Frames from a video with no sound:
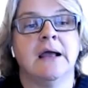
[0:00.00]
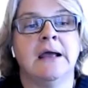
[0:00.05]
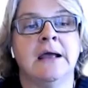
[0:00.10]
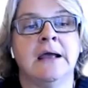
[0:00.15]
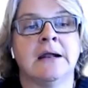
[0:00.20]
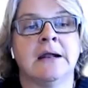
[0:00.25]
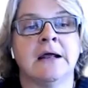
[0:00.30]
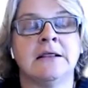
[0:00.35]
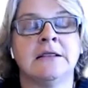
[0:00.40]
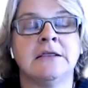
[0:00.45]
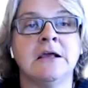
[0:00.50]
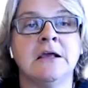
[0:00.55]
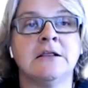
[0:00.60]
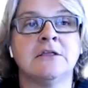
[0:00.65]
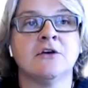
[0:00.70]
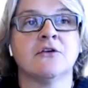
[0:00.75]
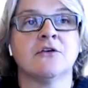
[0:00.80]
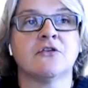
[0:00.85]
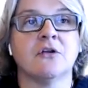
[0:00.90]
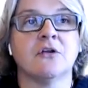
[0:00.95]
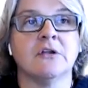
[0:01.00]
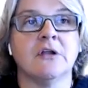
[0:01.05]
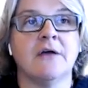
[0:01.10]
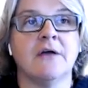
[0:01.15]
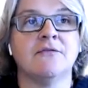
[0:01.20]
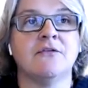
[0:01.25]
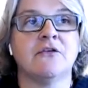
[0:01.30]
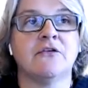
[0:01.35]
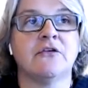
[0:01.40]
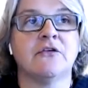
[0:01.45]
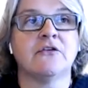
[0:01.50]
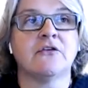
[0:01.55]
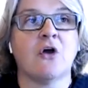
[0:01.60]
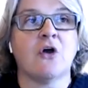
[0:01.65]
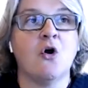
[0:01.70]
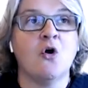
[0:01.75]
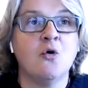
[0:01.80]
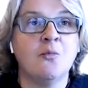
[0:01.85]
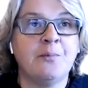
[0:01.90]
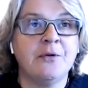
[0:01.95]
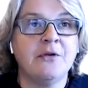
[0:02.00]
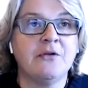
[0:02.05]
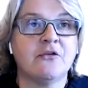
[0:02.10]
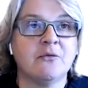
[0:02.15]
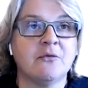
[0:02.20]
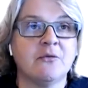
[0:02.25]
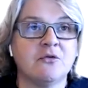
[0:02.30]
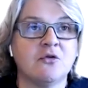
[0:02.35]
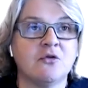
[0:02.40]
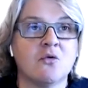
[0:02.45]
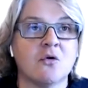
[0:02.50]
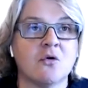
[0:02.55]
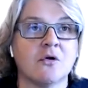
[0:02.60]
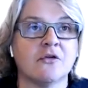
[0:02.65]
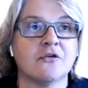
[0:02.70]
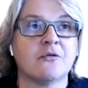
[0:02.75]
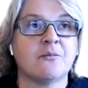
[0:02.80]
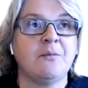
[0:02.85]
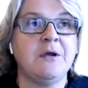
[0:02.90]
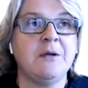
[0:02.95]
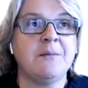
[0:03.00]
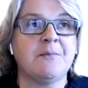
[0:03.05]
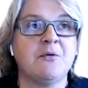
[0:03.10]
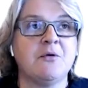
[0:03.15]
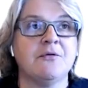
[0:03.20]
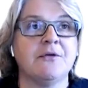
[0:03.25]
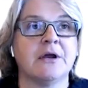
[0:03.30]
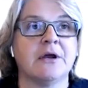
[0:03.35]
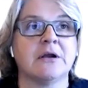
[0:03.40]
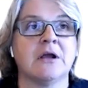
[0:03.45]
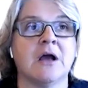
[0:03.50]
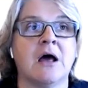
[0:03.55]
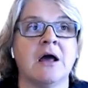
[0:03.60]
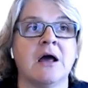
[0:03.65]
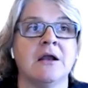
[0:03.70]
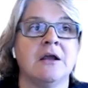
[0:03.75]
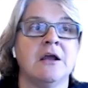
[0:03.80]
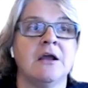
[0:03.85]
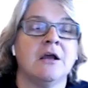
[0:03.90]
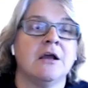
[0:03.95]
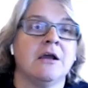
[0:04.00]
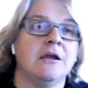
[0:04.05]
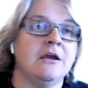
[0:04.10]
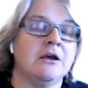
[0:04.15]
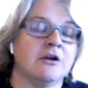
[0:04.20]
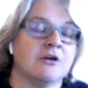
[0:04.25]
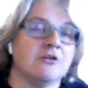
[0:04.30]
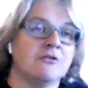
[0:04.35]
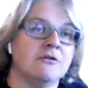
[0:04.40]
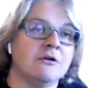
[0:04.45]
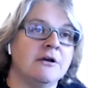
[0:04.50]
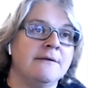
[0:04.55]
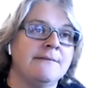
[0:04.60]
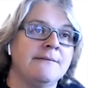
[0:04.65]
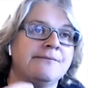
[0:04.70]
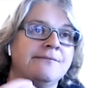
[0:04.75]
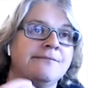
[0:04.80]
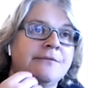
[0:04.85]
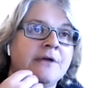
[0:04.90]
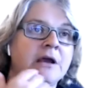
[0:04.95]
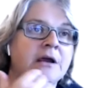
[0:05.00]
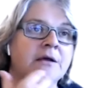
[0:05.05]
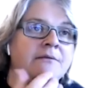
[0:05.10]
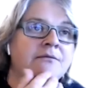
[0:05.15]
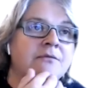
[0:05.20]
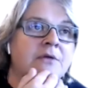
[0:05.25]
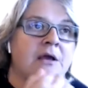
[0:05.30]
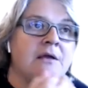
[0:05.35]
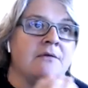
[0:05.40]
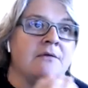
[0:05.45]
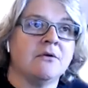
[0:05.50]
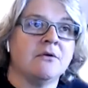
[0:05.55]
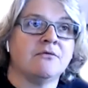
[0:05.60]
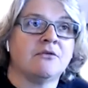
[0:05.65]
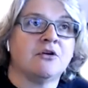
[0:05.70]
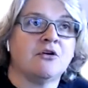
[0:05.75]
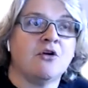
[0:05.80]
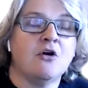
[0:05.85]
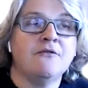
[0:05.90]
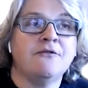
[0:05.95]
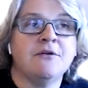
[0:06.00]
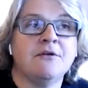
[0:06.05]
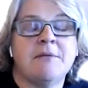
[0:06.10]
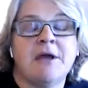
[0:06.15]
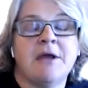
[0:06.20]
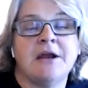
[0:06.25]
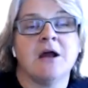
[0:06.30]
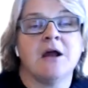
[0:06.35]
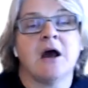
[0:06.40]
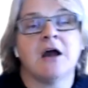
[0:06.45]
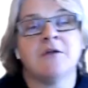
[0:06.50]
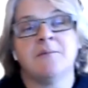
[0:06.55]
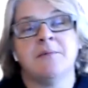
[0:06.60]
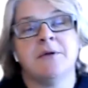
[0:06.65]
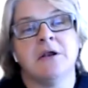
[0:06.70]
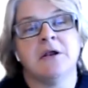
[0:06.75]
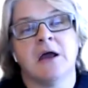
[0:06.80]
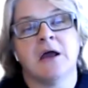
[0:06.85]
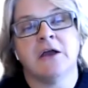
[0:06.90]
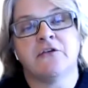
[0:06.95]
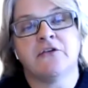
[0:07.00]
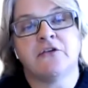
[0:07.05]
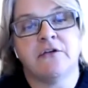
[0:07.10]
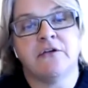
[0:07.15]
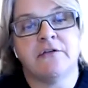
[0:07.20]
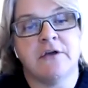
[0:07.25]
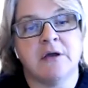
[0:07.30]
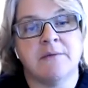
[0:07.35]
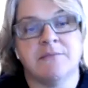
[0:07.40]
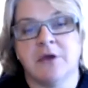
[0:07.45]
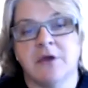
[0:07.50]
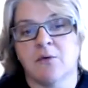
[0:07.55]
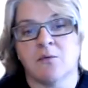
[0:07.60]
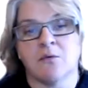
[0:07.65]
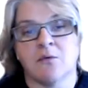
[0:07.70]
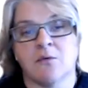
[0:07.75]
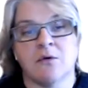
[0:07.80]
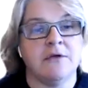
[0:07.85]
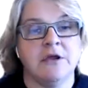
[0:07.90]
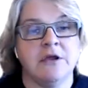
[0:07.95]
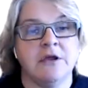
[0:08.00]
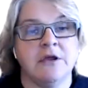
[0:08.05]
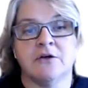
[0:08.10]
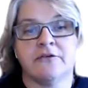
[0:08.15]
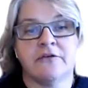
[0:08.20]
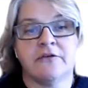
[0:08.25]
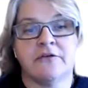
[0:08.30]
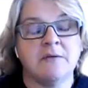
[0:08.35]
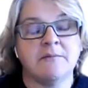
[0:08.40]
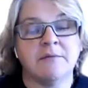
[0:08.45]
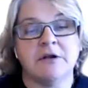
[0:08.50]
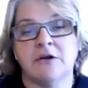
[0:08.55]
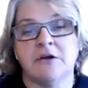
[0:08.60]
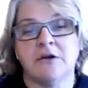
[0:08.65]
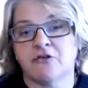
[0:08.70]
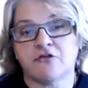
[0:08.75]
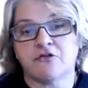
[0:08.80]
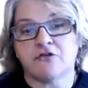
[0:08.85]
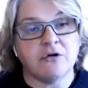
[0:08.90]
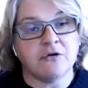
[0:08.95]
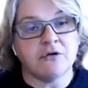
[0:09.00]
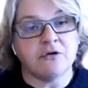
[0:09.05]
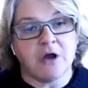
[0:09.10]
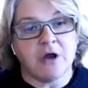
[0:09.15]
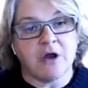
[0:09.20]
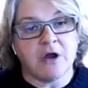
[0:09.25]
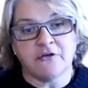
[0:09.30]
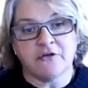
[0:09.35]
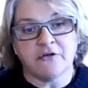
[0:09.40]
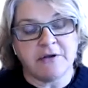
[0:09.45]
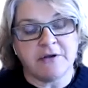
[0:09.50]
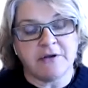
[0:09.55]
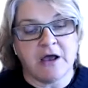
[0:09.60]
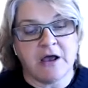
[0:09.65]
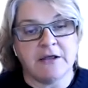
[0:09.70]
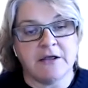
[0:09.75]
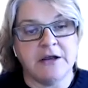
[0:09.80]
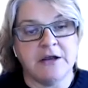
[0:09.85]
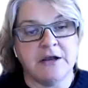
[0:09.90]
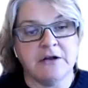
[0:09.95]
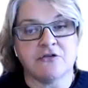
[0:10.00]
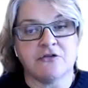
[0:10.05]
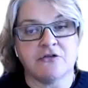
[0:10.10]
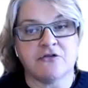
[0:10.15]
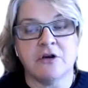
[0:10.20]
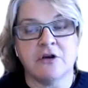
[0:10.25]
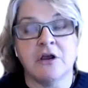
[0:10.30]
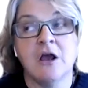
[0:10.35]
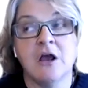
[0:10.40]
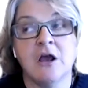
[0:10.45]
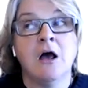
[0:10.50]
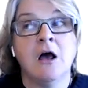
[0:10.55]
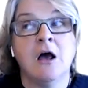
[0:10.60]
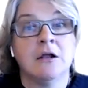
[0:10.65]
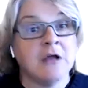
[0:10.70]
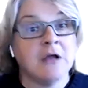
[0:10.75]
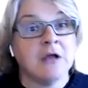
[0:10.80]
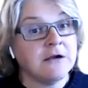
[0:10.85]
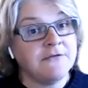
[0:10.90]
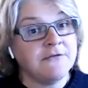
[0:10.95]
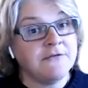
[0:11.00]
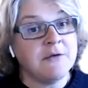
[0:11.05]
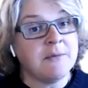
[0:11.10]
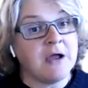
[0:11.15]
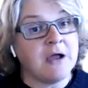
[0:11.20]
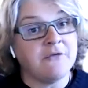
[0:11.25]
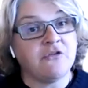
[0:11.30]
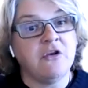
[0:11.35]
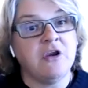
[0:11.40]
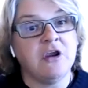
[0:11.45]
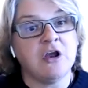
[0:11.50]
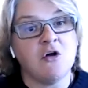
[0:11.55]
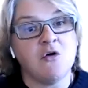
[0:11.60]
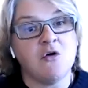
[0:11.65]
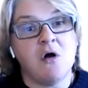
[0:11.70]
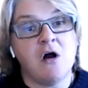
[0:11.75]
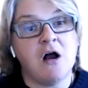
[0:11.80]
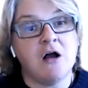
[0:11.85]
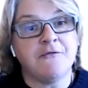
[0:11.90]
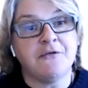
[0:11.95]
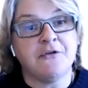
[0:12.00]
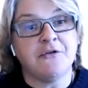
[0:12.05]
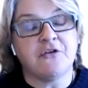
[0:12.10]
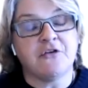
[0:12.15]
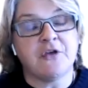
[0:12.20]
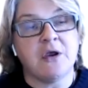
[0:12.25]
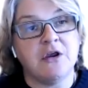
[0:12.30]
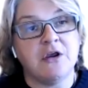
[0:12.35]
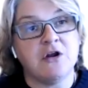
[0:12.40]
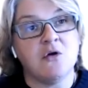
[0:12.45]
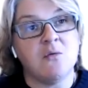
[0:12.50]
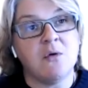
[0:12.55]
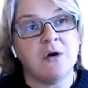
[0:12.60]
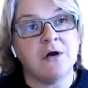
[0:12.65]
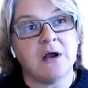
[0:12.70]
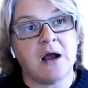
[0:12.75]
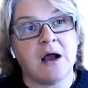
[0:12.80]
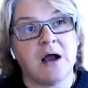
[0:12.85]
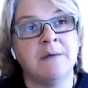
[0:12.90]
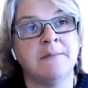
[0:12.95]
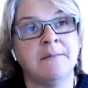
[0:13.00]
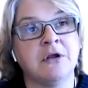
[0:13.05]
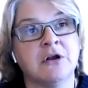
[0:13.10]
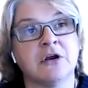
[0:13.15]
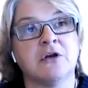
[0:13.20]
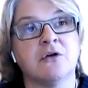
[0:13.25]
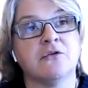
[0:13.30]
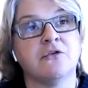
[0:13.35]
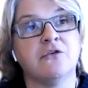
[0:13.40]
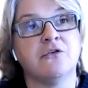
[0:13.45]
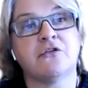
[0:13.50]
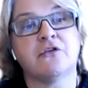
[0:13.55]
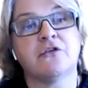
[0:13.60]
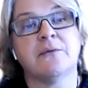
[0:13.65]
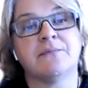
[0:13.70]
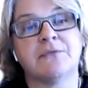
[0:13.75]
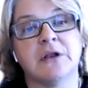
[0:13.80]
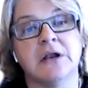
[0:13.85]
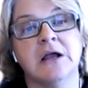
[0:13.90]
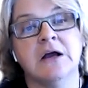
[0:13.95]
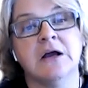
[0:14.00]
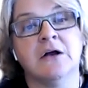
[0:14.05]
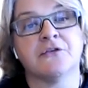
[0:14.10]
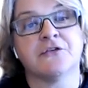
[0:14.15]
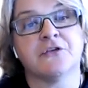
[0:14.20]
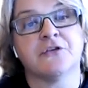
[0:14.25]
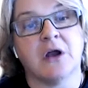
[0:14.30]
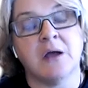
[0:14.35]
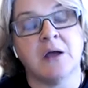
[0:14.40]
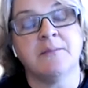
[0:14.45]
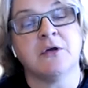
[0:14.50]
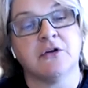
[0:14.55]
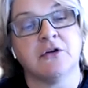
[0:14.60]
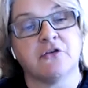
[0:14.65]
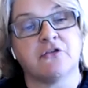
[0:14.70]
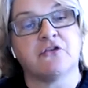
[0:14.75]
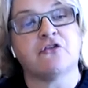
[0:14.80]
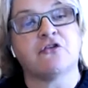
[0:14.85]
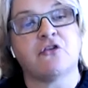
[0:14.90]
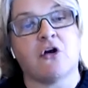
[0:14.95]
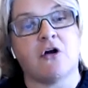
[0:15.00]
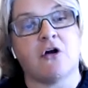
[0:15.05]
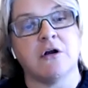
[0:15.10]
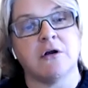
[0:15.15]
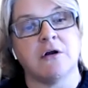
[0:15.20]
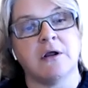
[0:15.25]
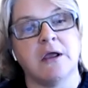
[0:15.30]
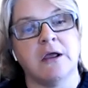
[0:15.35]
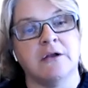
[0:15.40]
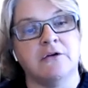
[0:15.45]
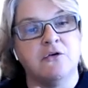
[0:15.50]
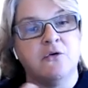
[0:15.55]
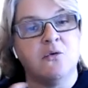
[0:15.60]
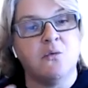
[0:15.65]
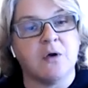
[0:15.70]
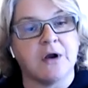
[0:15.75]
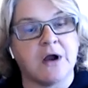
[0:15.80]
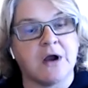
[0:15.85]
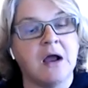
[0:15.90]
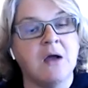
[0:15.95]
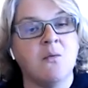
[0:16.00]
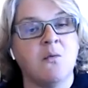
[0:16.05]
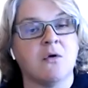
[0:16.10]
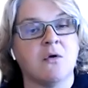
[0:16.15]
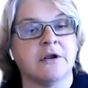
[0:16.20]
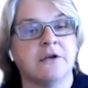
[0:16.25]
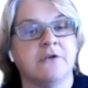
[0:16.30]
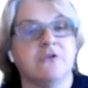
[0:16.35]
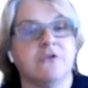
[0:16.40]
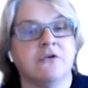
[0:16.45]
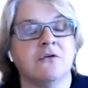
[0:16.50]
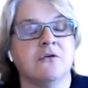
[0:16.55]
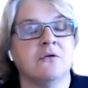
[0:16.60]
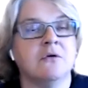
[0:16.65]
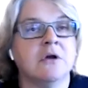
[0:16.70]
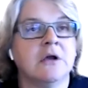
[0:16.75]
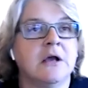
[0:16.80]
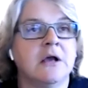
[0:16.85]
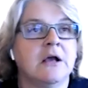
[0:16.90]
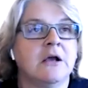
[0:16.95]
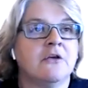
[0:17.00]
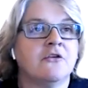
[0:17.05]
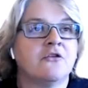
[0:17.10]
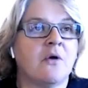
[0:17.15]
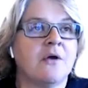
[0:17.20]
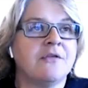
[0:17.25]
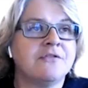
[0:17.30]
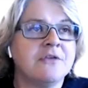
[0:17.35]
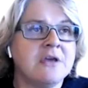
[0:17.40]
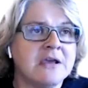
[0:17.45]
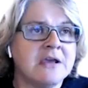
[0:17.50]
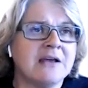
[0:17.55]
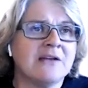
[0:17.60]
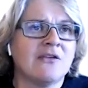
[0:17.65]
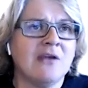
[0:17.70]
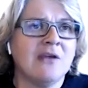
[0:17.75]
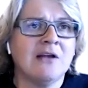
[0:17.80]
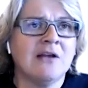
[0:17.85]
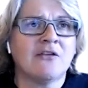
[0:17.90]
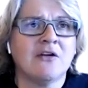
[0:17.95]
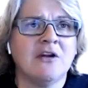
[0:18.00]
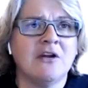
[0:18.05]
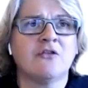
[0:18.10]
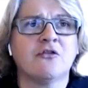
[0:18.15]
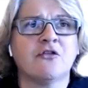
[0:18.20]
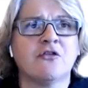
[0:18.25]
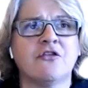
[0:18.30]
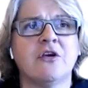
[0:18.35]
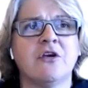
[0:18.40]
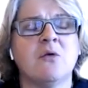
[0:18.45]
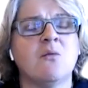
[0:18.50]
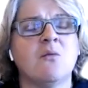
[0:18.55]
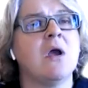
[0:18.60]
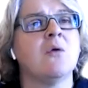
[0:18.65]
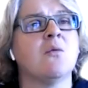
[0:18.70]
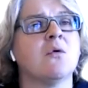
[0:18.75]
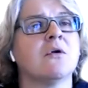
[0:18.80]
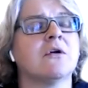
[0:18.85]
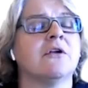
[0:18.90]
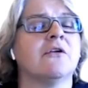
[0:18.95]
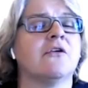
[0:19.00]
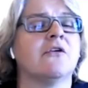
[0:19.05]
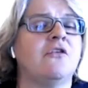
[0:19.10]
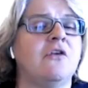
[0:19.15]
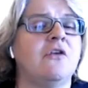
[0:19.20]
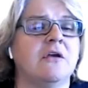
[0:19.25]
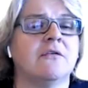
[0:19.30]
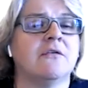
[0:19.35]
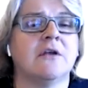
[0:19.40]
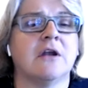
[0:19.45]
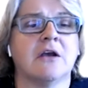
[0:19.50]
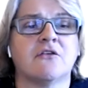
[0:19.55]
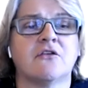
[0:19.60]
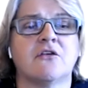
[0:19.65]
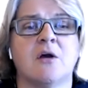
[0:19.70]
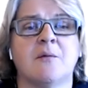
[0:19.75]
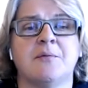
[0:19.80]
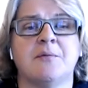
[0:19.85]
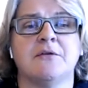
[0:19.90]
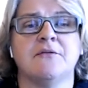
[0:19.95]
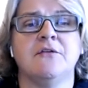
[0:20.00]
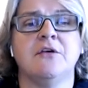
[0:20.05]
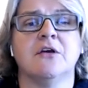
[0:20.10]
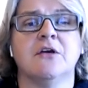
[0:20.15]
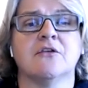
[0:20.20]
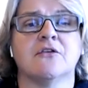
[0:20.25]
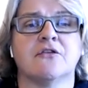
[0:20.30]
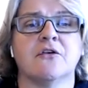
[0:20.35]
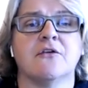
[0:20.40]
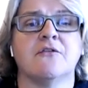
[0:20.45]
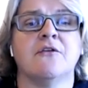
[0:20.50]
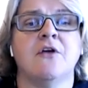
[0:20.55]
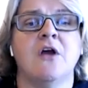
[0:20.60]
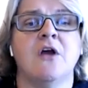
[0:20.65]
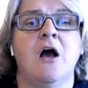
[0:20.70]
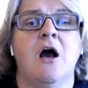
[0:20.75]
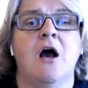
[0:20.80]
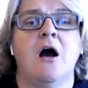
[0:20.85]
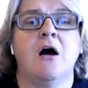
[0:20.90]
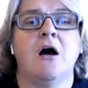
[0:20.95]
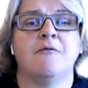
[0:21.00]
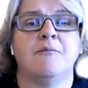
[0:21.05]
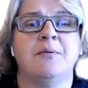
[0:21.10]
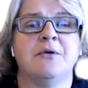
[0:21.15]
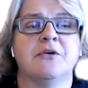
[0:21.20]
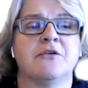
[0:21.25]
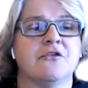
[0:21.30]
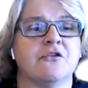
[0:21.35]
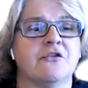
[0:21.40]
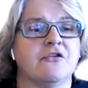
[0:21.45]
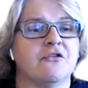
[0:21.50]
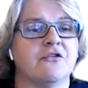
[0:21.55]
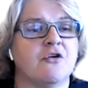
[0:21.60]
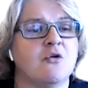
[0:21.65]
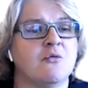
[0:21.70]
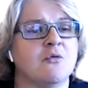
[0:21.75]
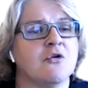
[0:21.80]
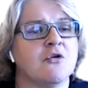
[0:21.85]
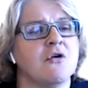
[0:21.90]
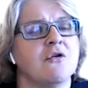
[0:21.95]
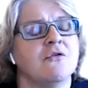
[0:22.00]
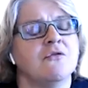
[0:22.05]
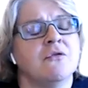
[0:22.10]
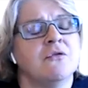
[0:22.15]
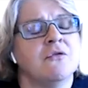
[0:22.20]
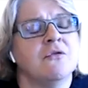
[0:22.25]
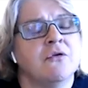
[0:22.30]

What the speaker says: And I think there's a lot, this has opened some doors. People that got, you know, COVID may not have been nice to them. They were in the entertainment industry or the hospitality industry. A lot of them I've seen go off and say, you know what, I'm going to go do something else, and I'm going to start and do what I want to do. So I think it's an interesting way we're going to see in the next couple of years of businesses homegrown.